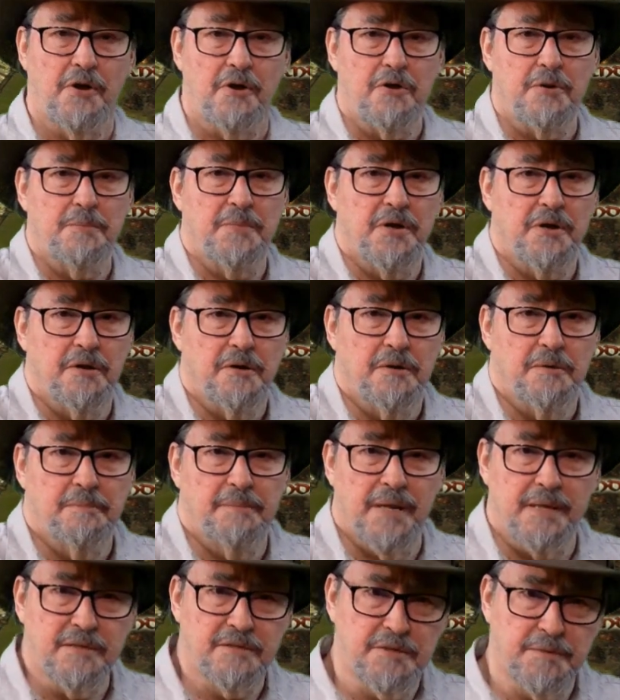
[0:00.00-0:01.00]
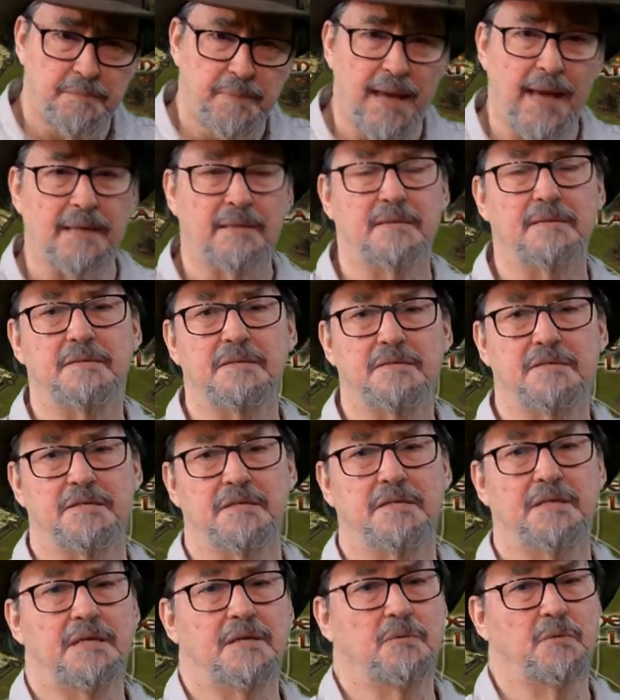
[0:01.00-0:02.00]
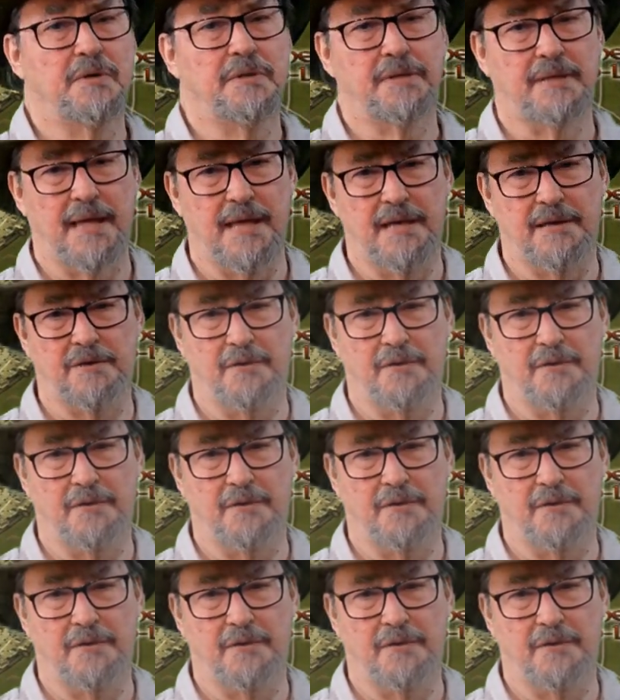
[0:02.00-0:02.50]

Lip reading: Faramir makes it back to the city with